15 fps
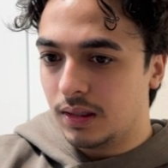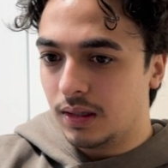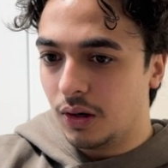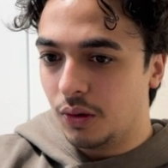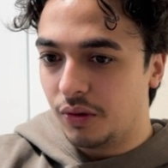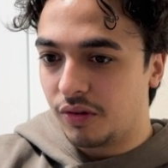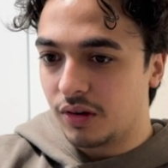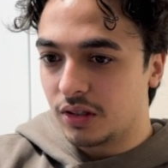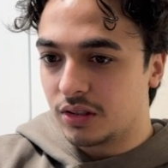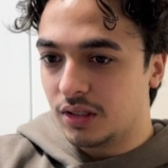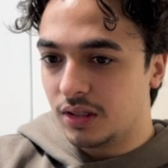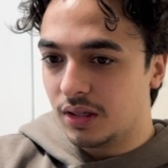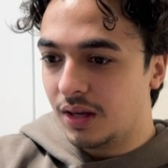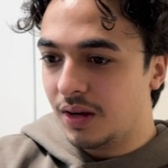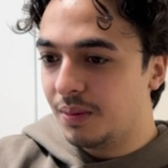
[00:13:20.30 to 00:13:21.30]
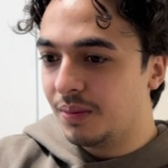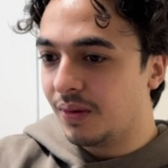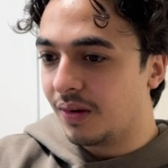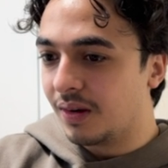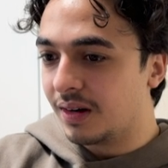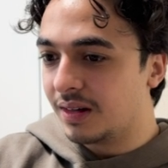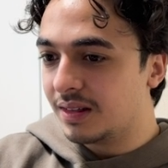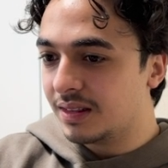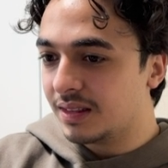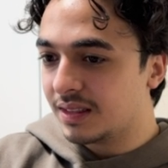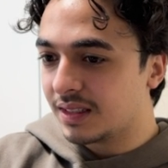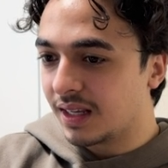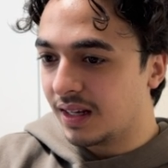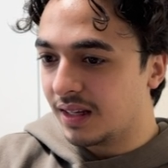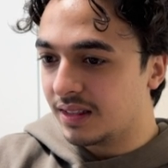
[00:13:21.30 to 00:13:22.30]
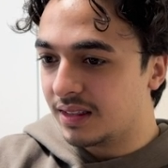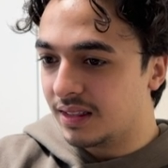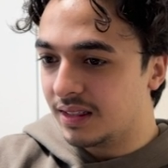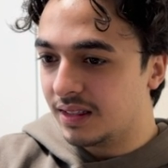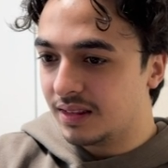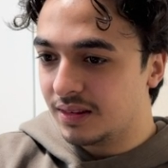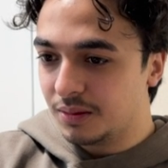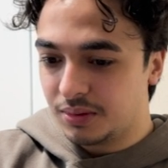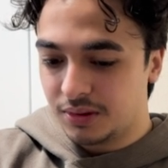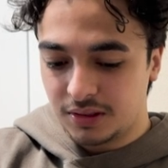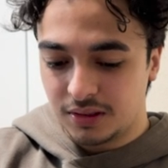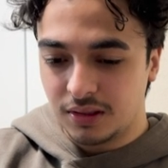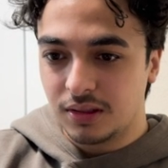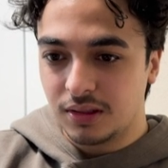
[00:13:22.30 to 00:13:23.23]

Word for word: Oh, we forgot to import skeleton. Oops.